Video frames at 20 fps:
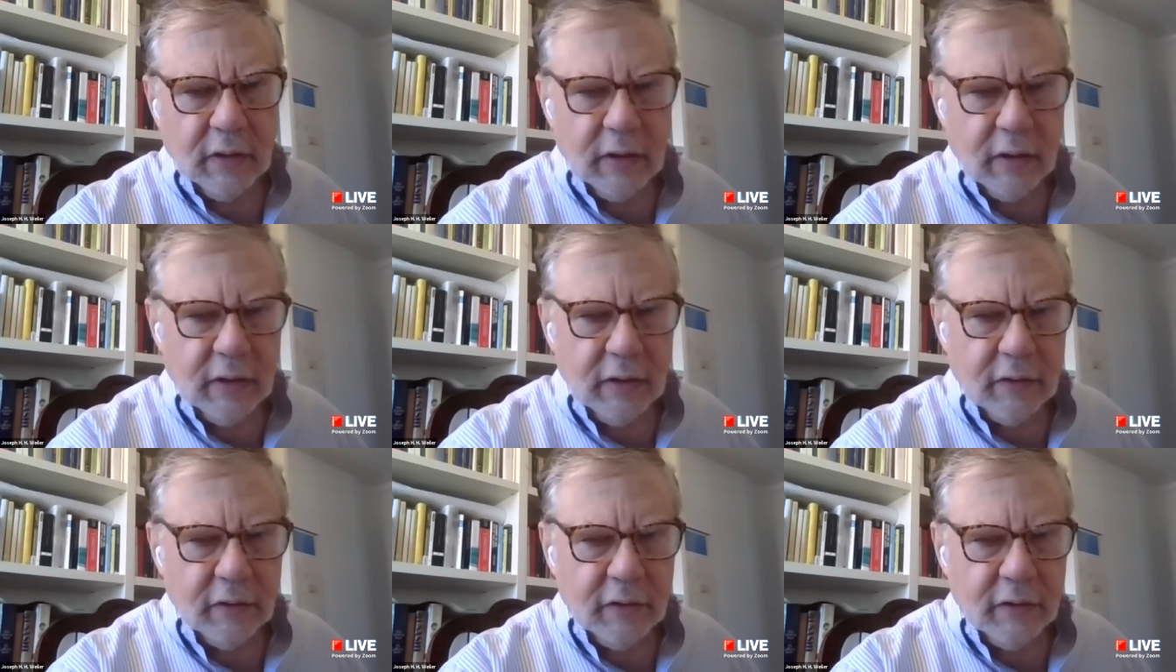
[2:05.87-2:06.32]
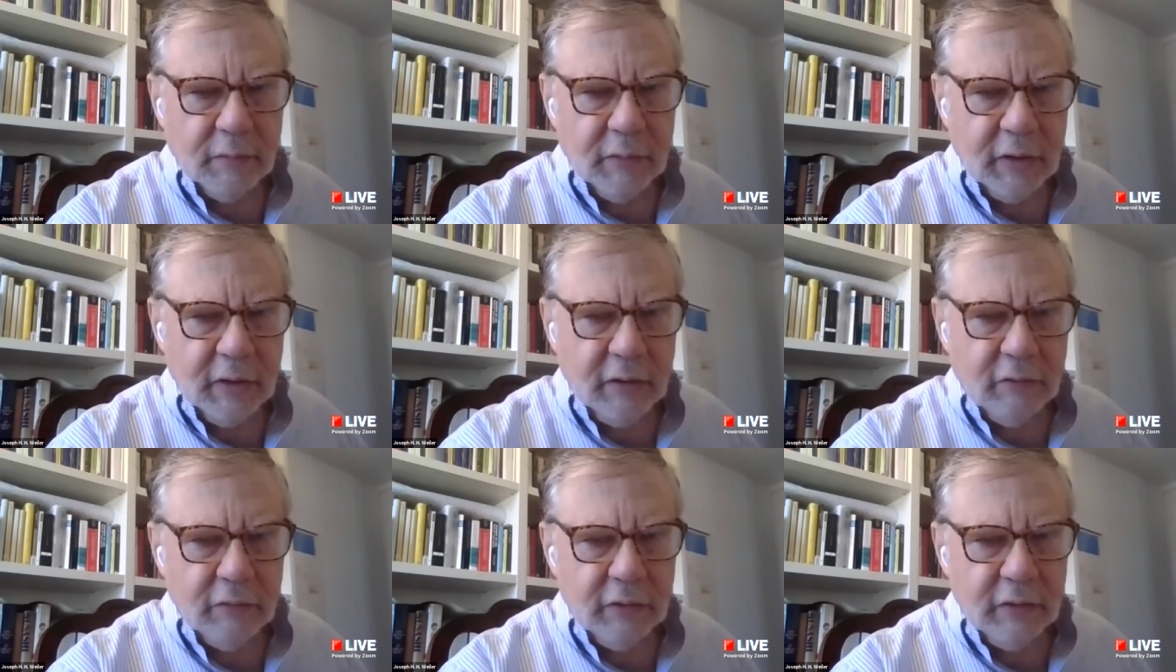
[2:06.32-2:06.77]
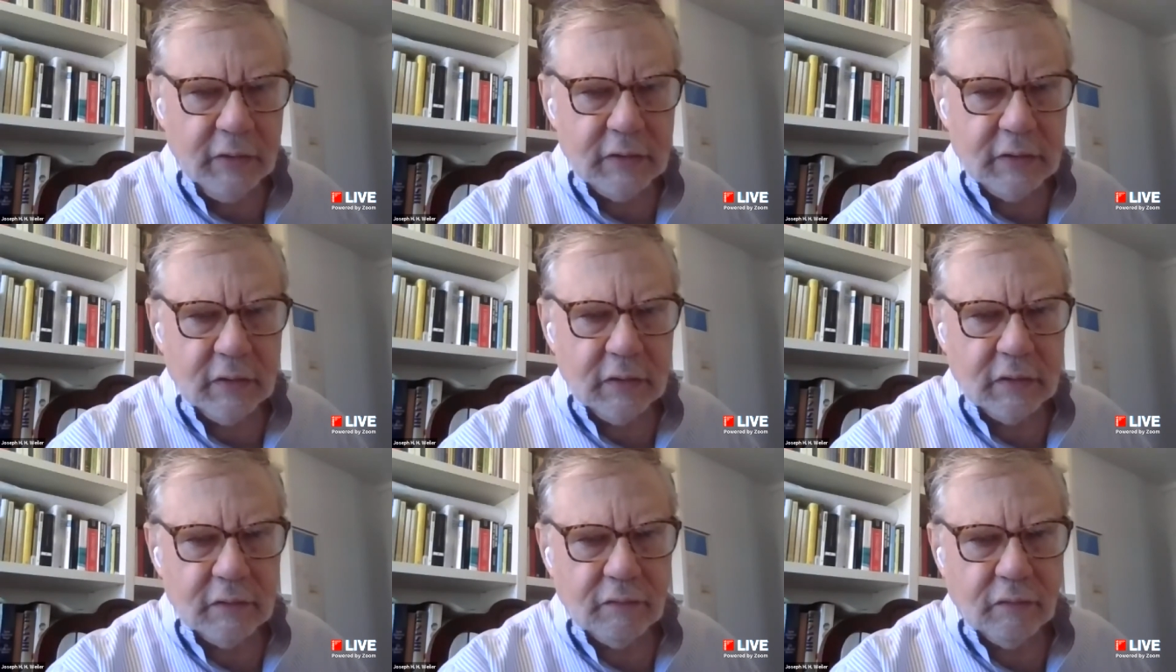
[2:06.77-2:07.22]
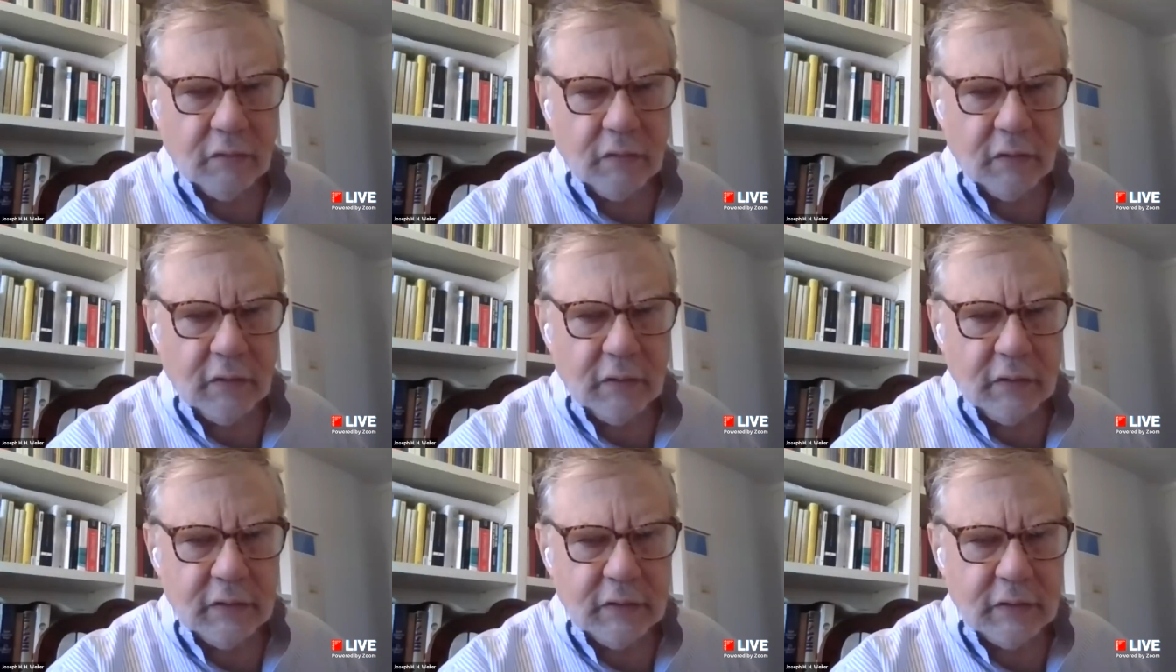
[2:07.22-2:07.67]
Uh, there are many reasons for
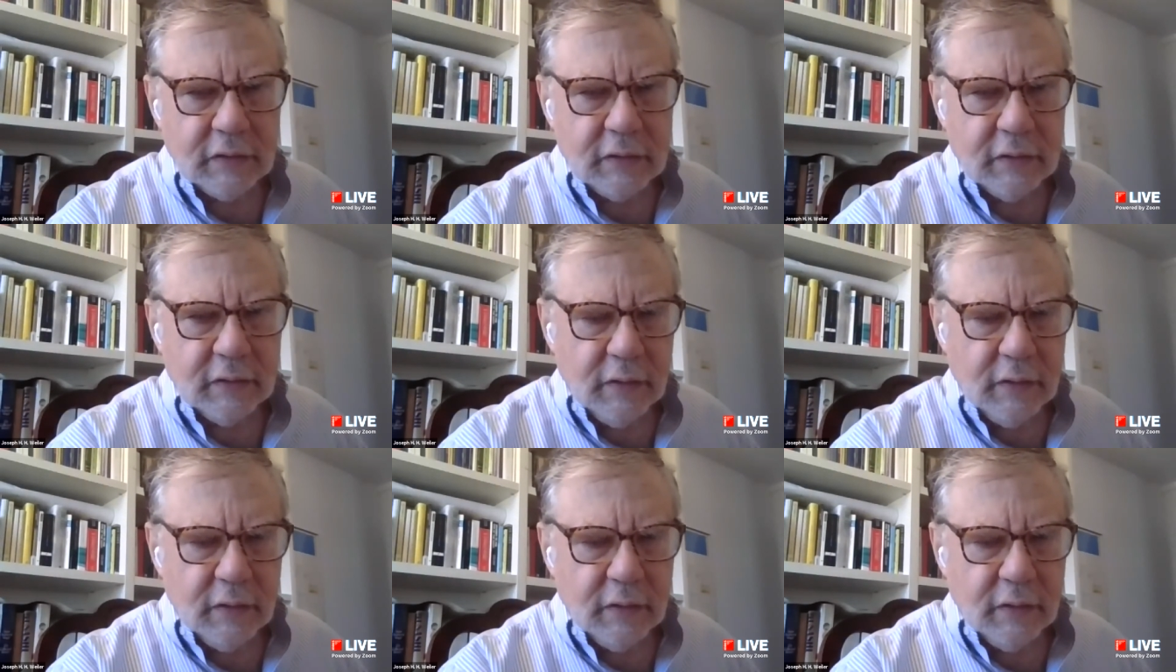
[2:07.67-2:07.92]
this,